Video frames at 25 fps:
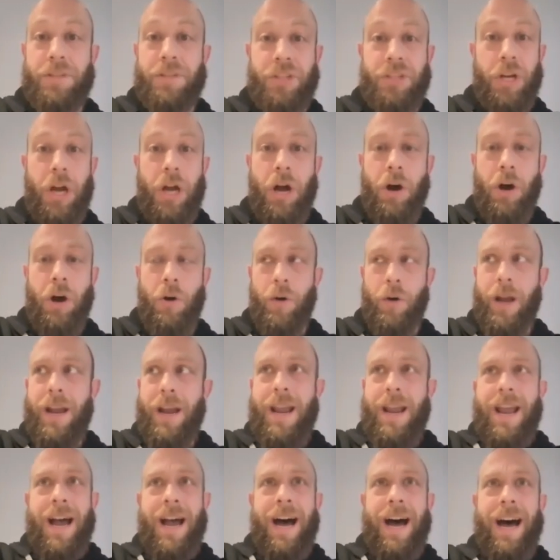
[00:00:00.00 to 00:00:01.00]
So
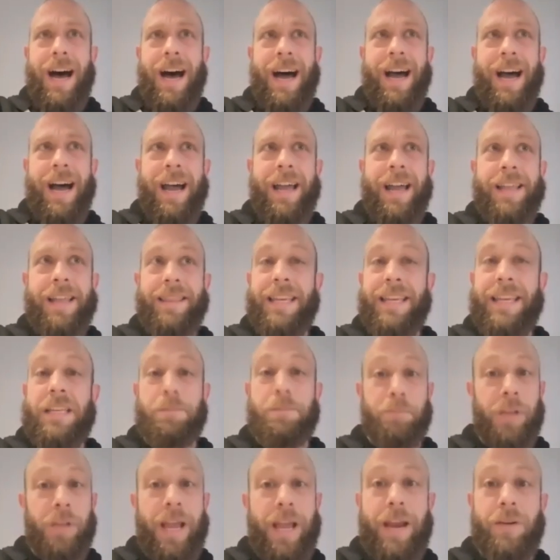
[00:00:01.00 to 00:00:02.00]
uh, these
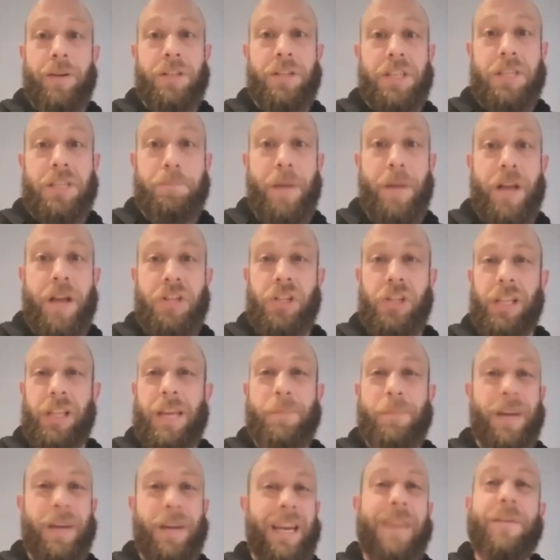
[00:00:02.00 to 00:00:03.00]
players, especially,
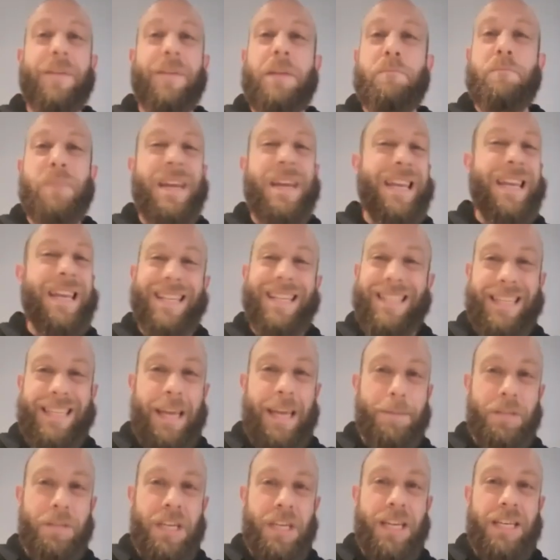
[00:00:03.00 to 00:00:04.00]
but even me, it
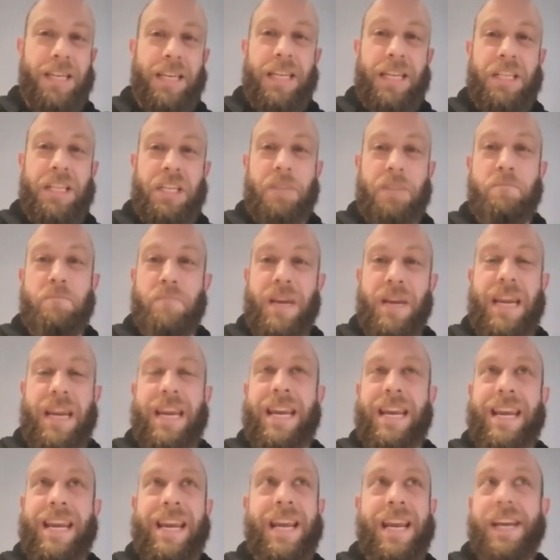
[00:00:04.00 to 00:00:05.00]
seeps into to
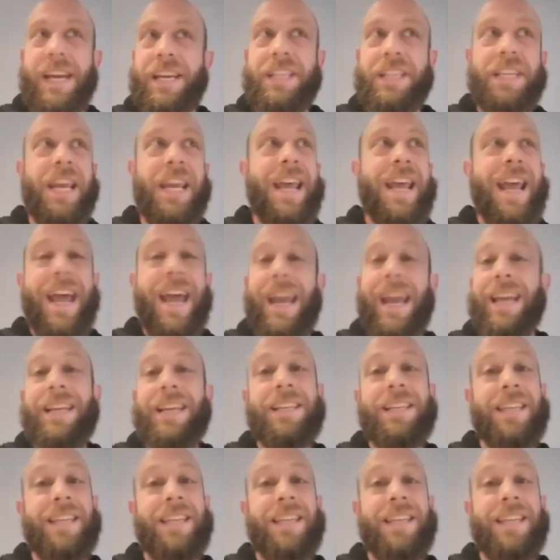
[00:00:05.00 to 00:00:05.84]
me is hey,